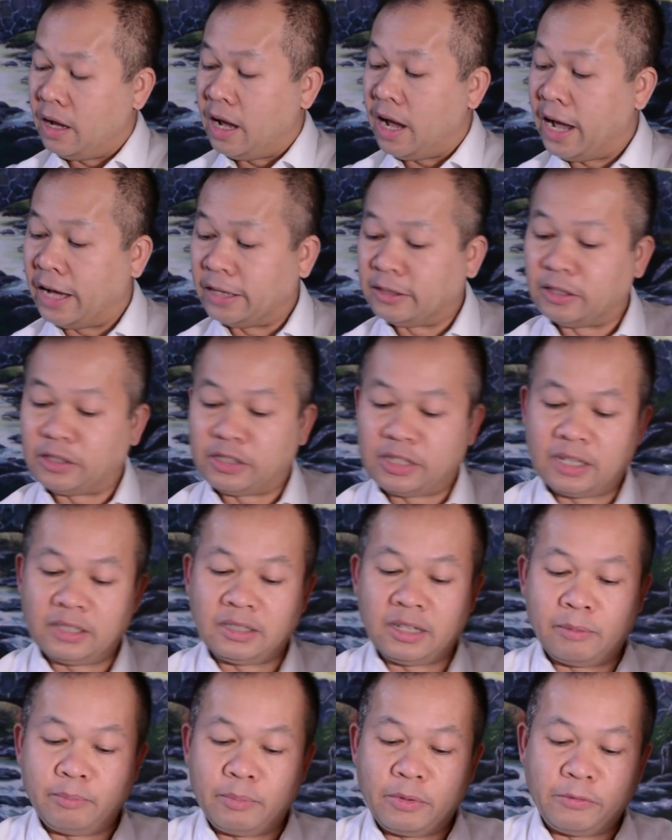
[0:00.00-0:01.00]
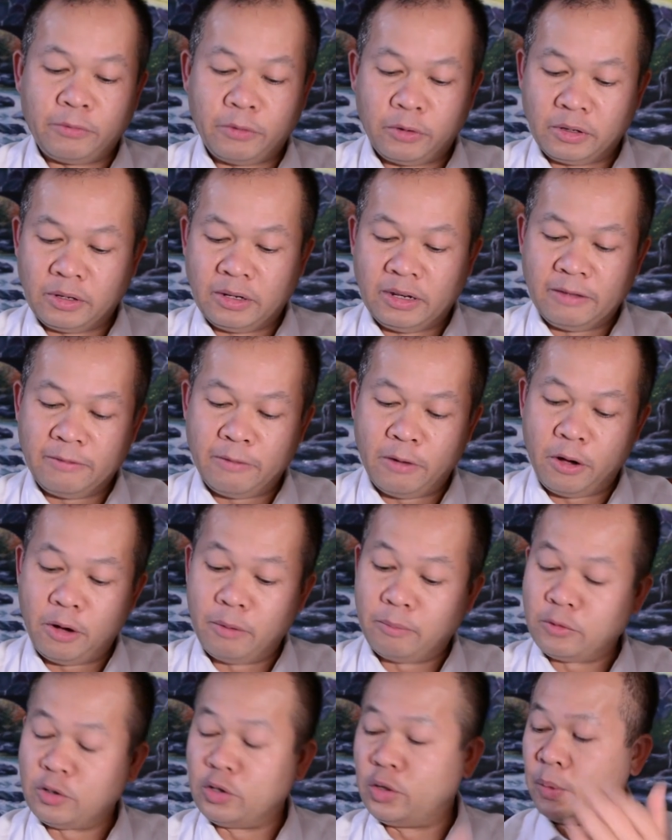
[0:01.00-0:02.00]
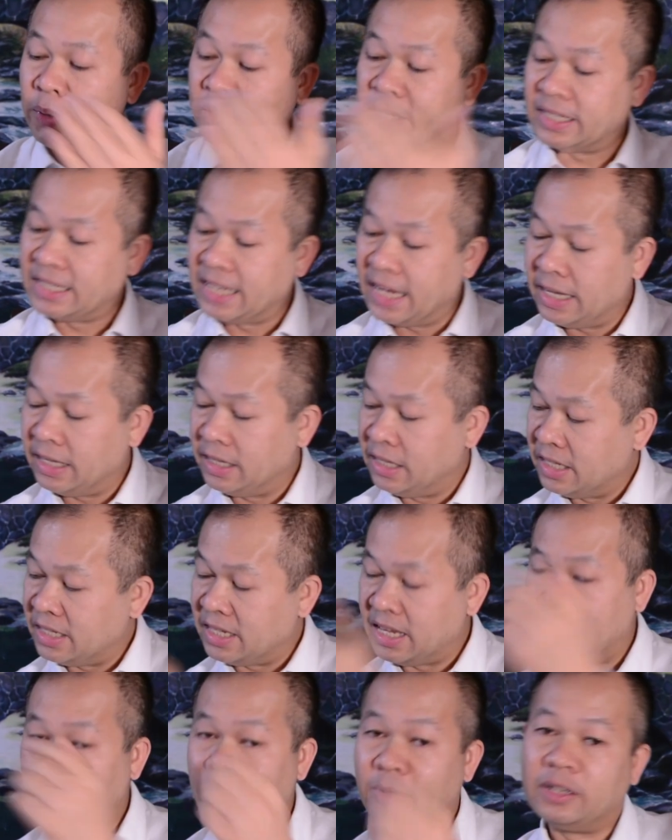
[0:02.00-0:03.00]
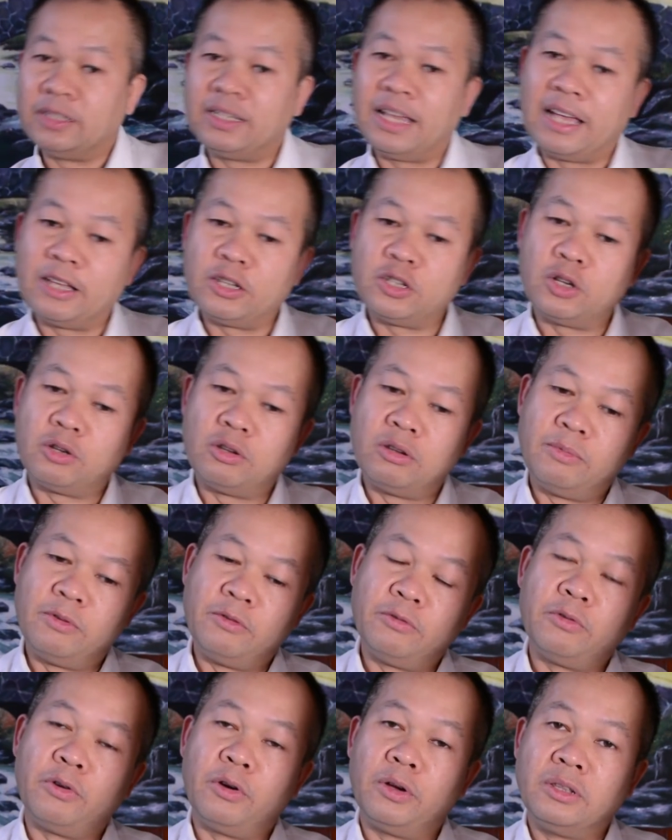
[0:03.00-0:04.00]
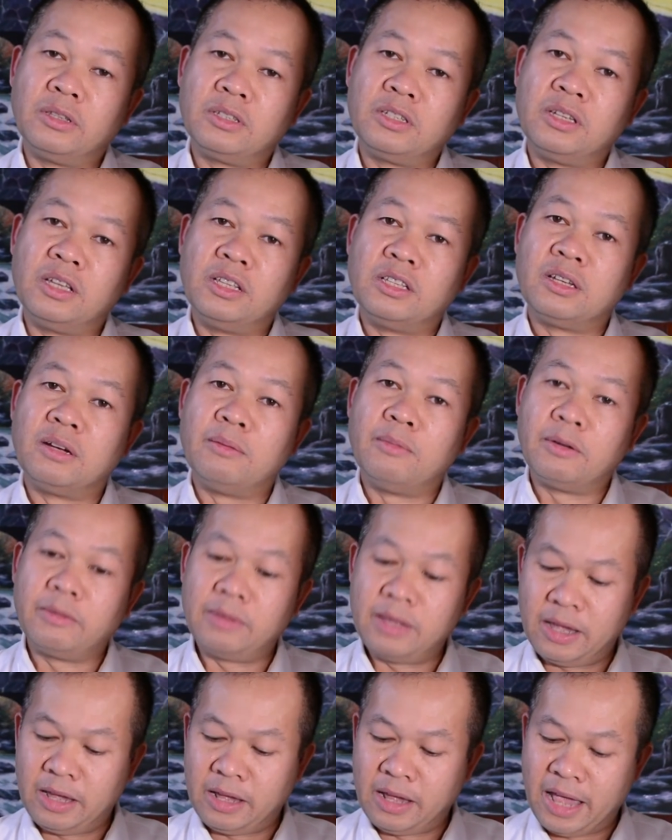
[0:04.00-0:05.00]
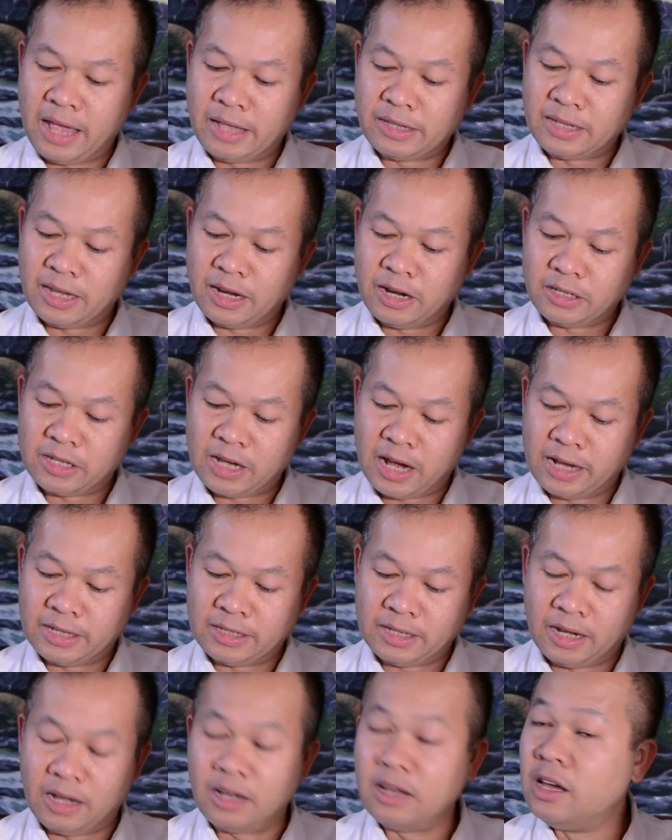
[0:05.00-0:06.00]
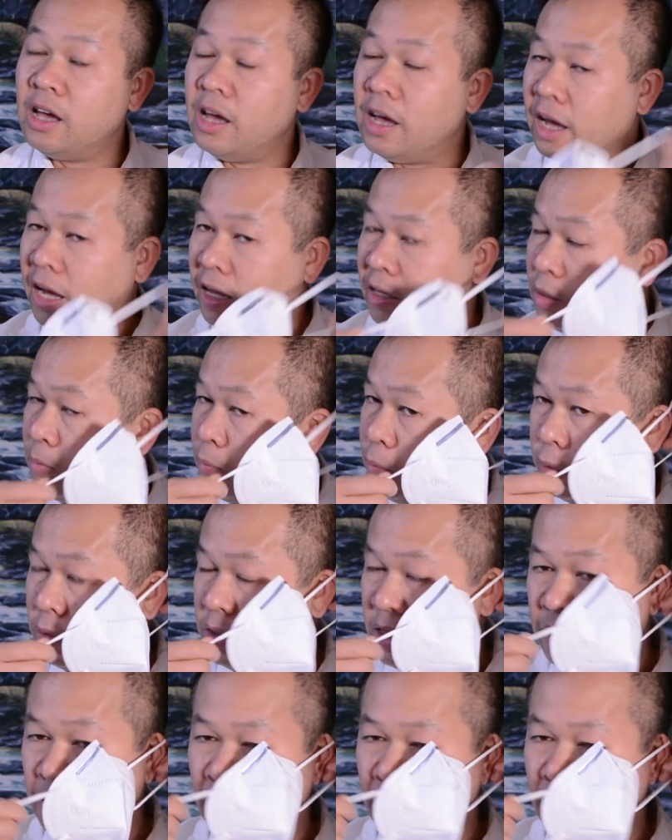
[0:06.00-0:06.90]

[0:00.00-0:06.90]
I suggest that before you leave home, you do exactly the same as I showed you before in terms of the hand sanitizer, and you put this